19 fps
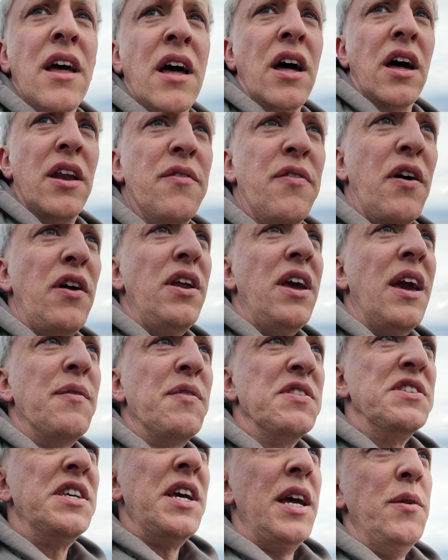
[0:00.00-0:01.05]
and I've only ever
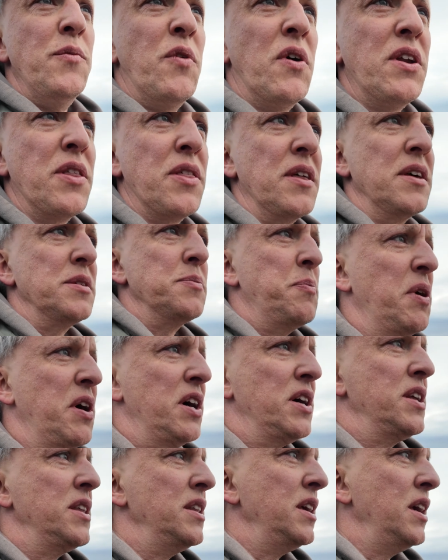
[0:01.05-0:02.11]
seen one of this
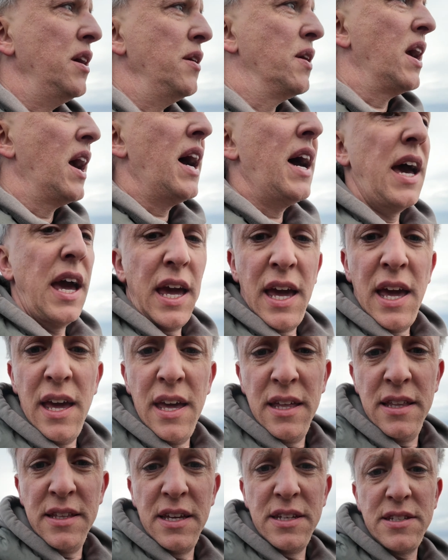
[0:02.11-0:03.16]
bird in the UK,
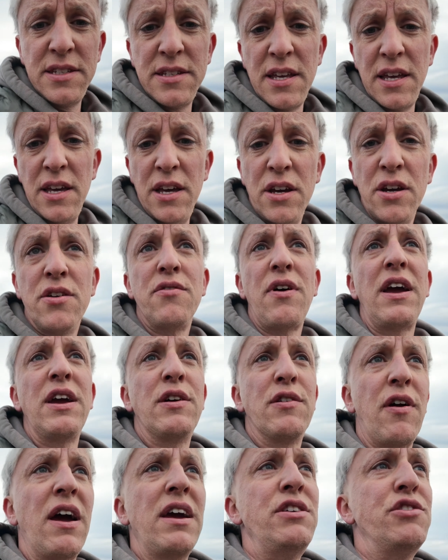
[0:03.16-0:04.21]
this Great
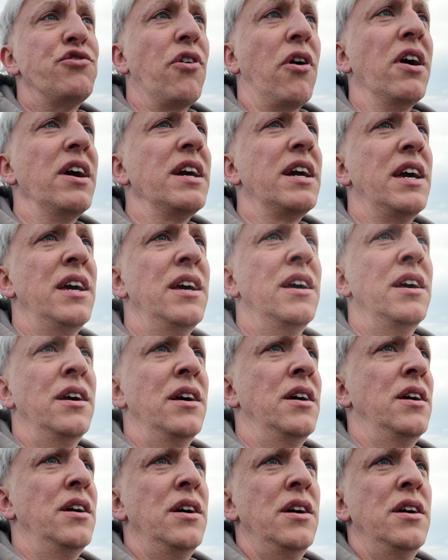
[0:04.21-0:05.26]
Grey Shrike,
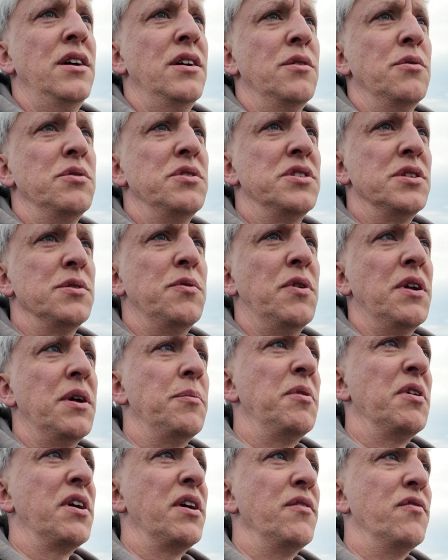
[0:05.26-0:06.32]
which is the one I'm
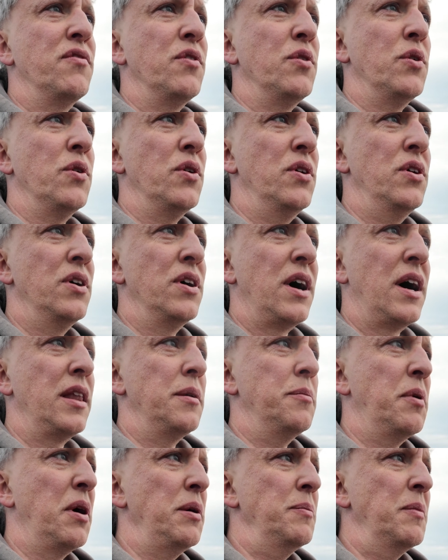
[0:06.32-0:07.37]
looking for at the
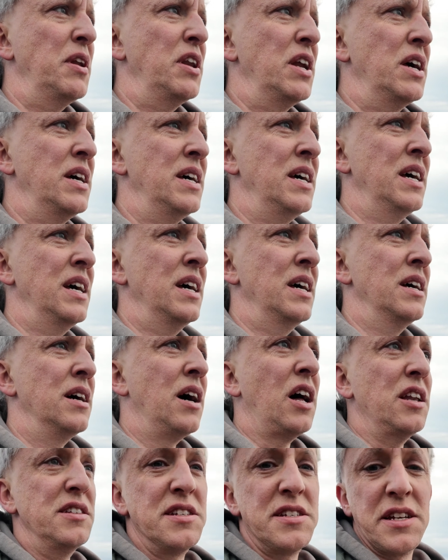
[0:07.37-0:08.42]
moment,
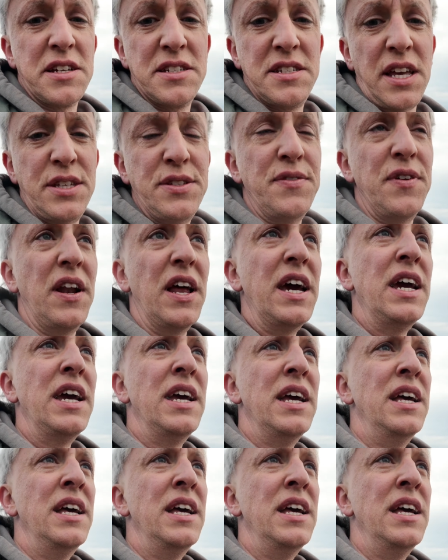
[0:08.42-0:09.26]
unsuccessfully.